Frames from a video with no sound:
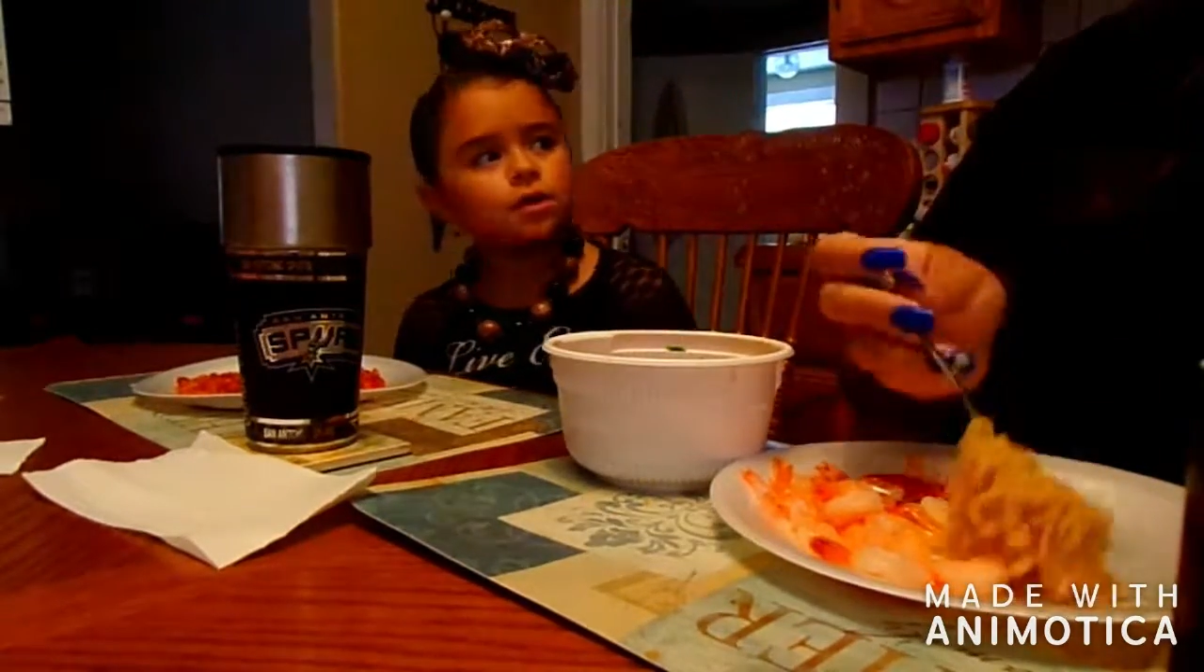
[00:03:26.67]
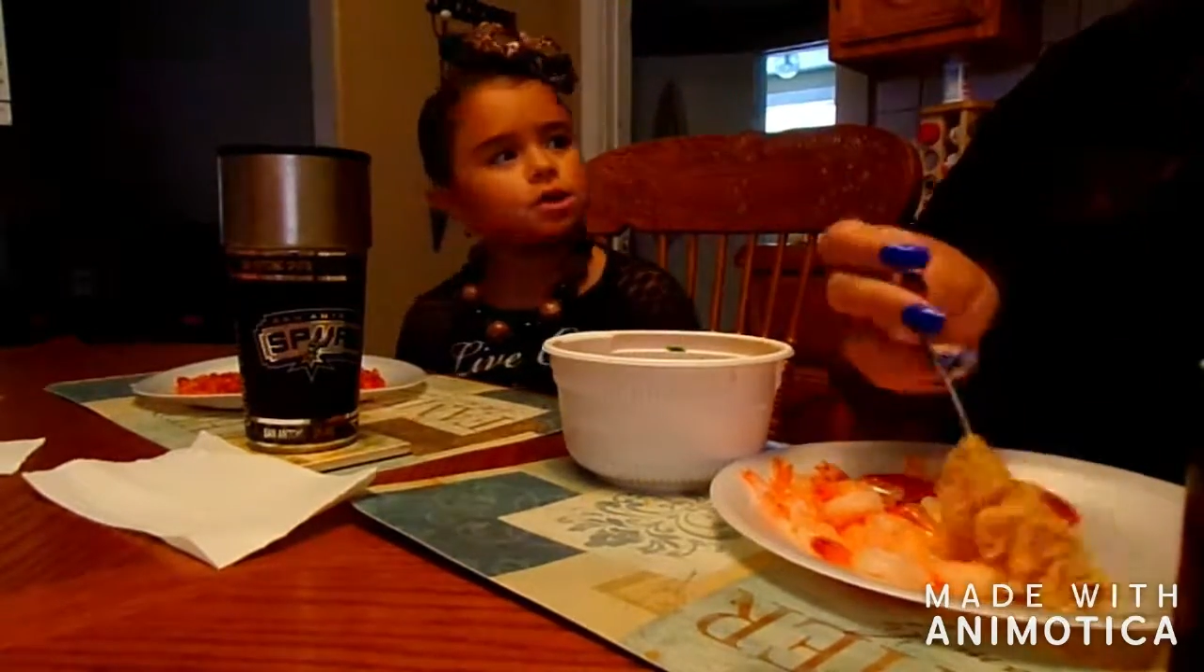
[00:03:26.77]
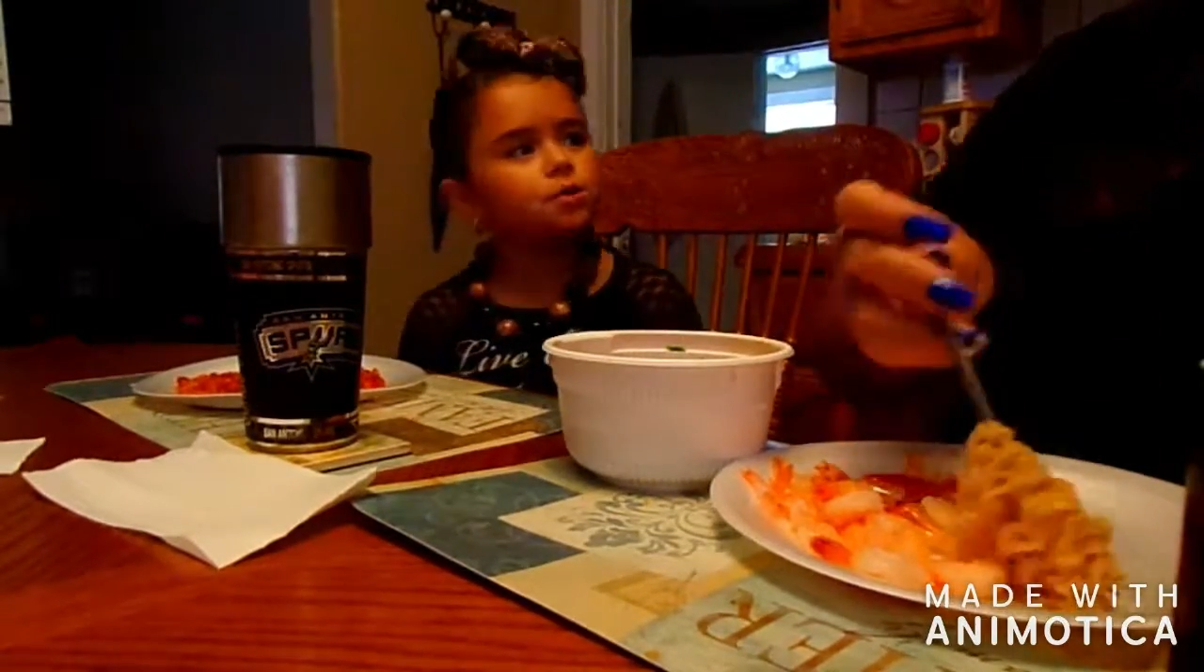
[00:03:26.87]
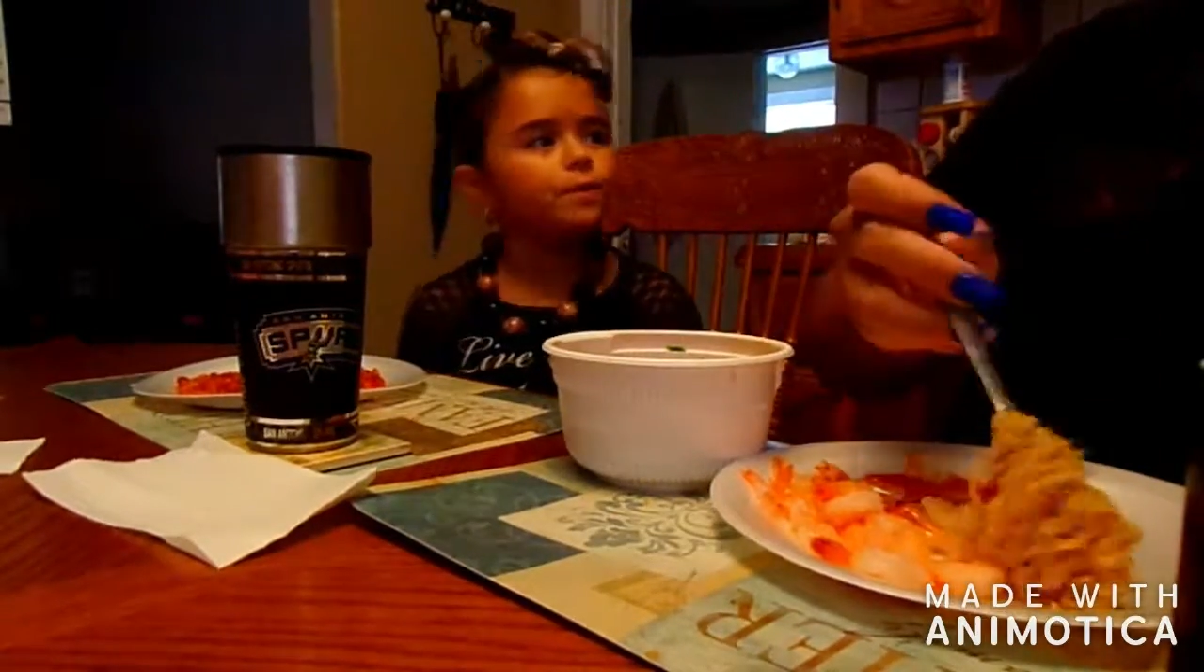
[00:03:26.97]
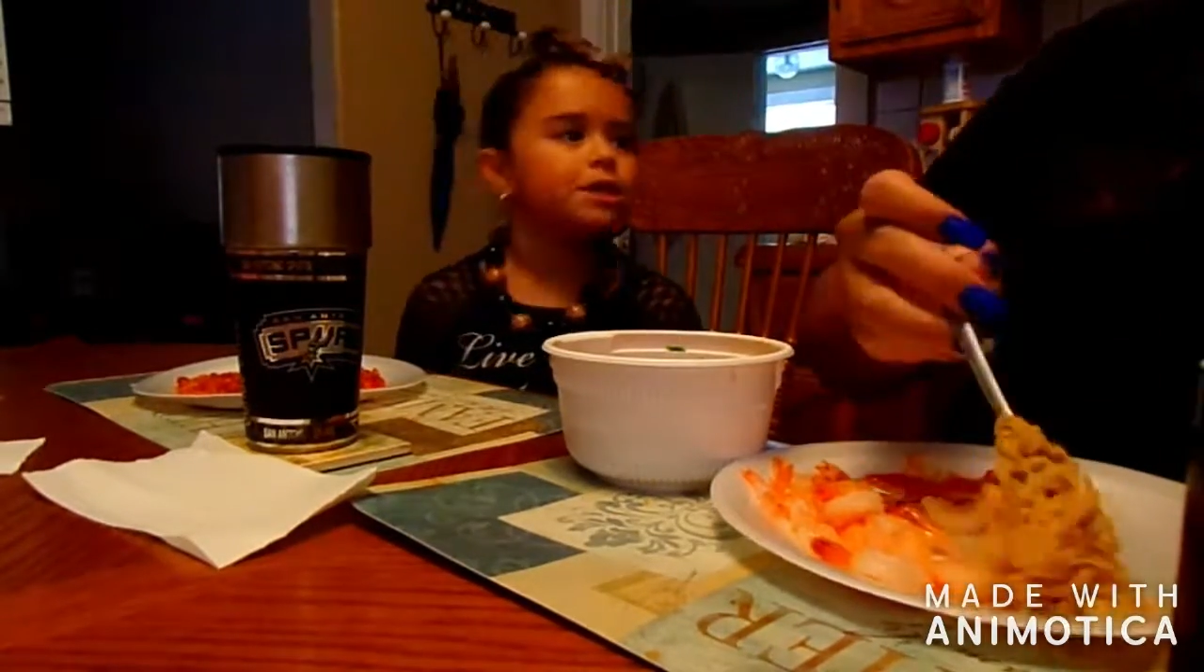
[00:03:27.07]

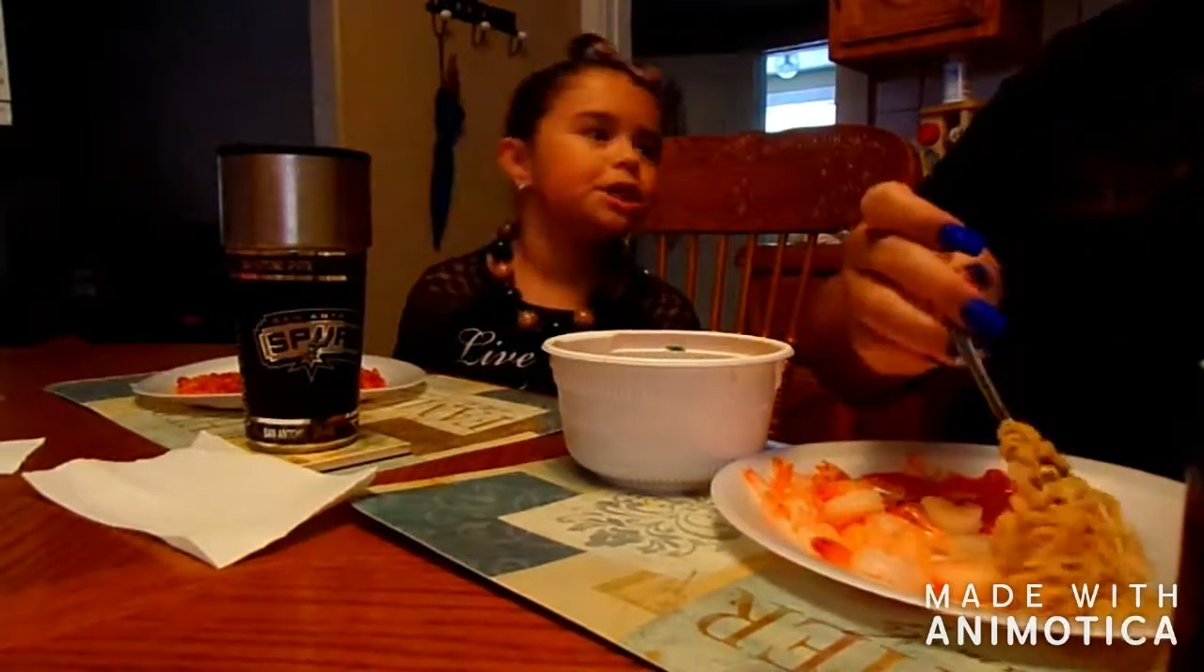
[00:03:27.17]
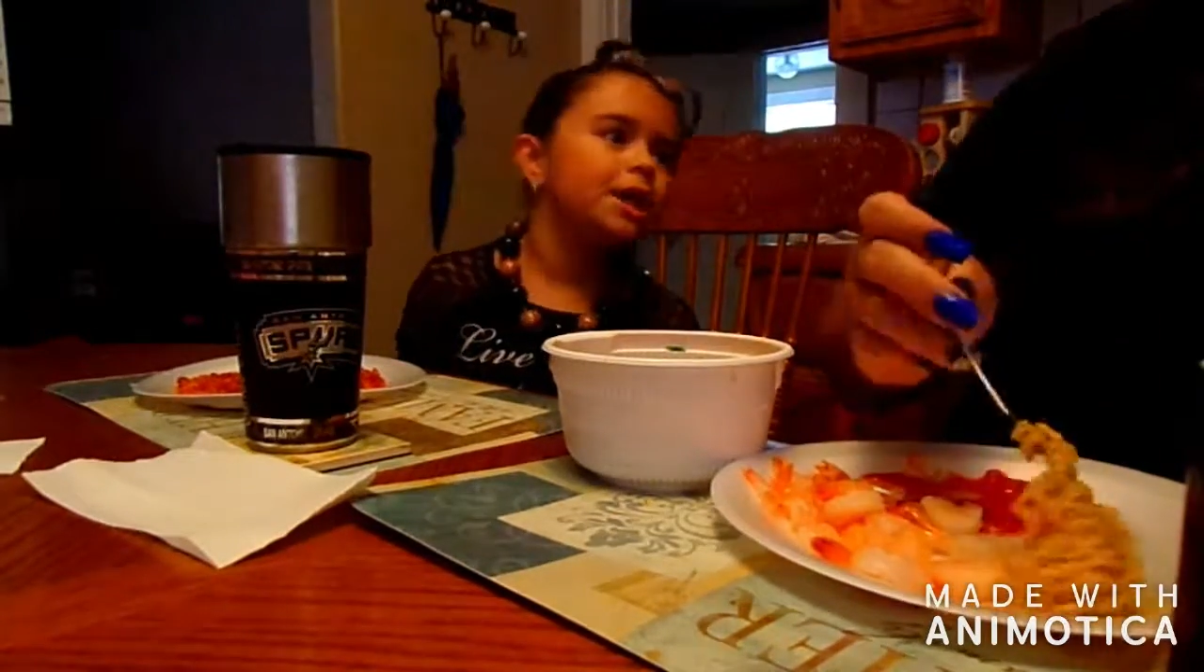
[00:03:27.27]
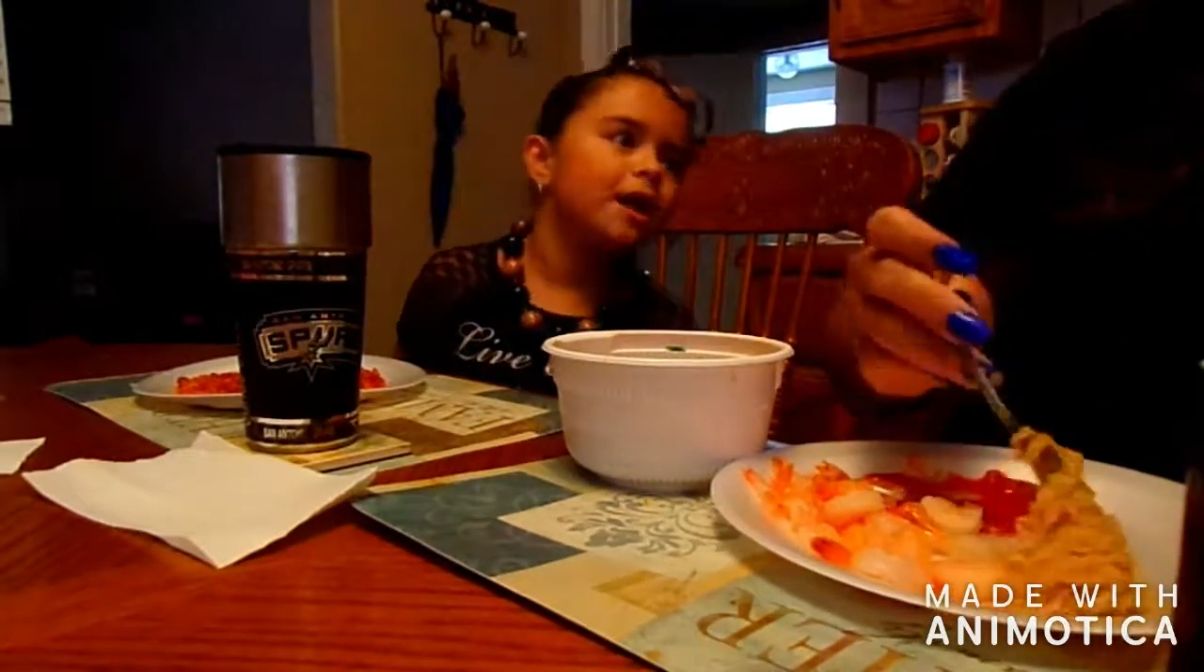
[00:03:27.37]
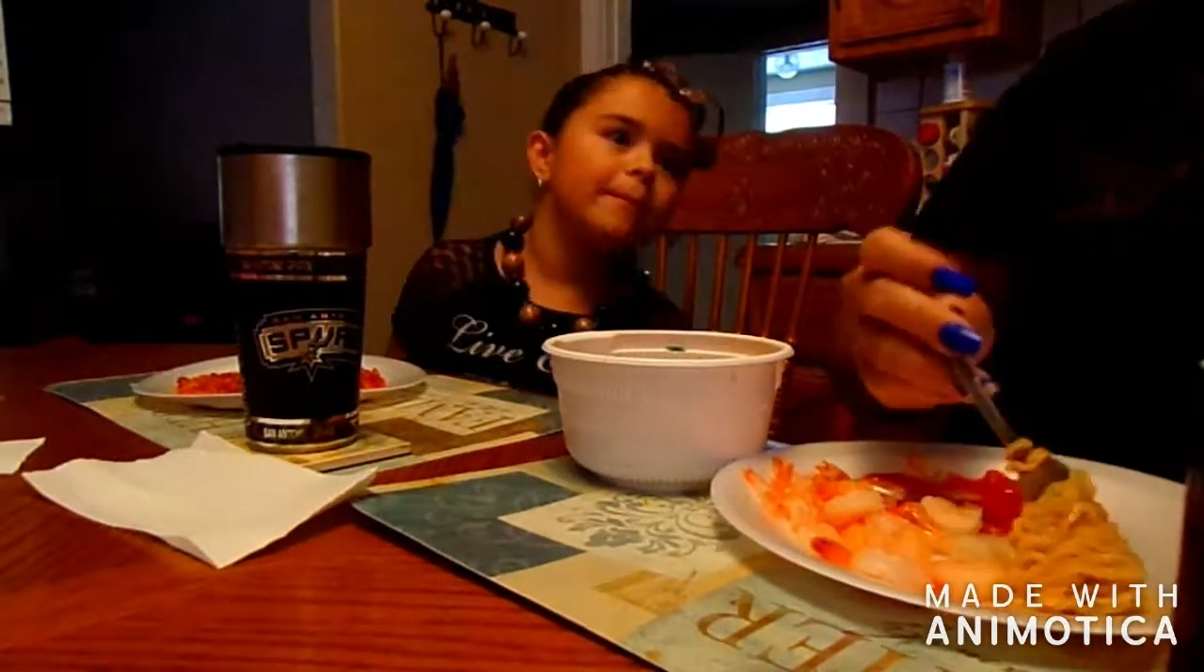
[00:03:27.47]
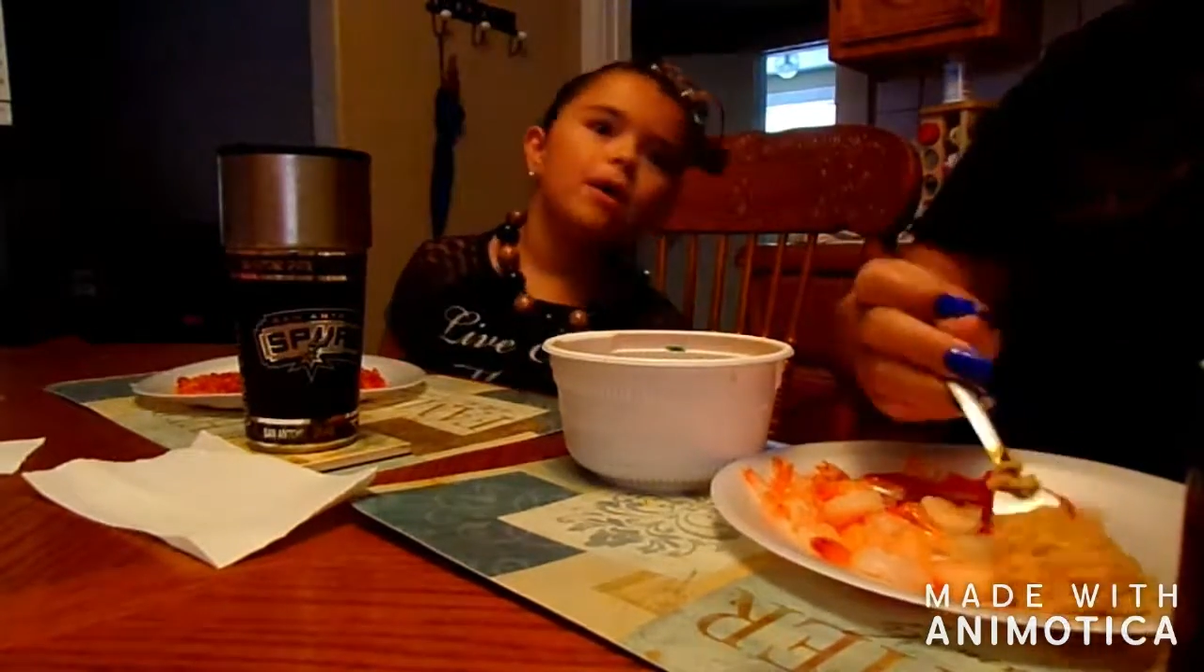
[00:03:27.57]
switching
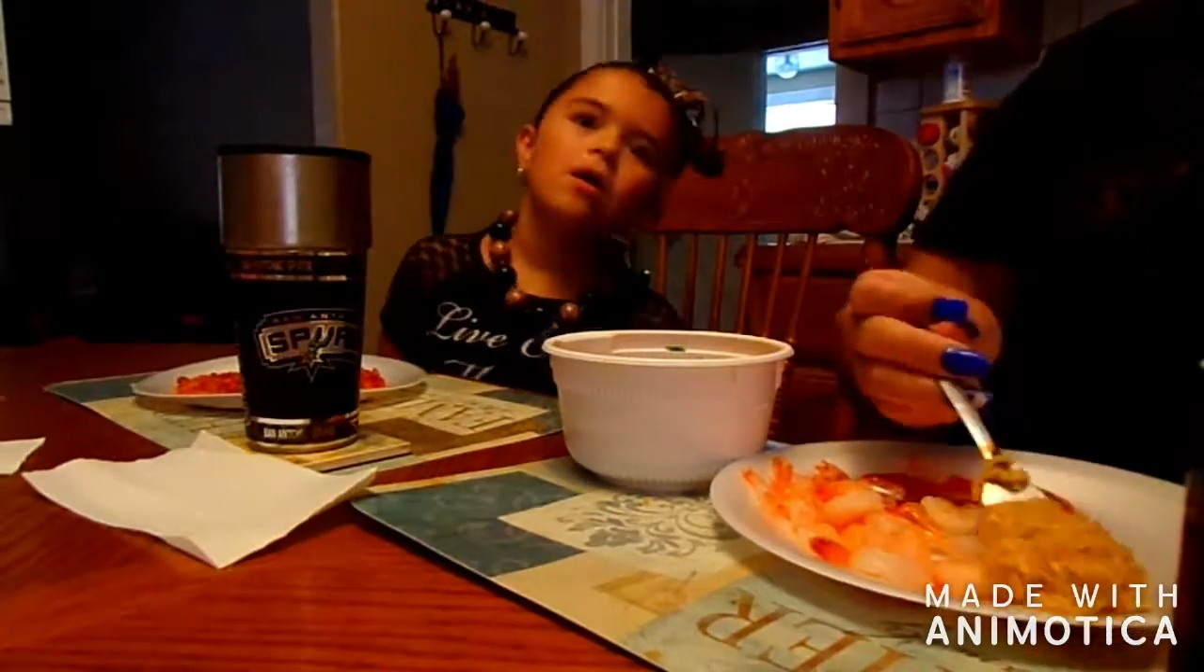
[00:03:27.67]
up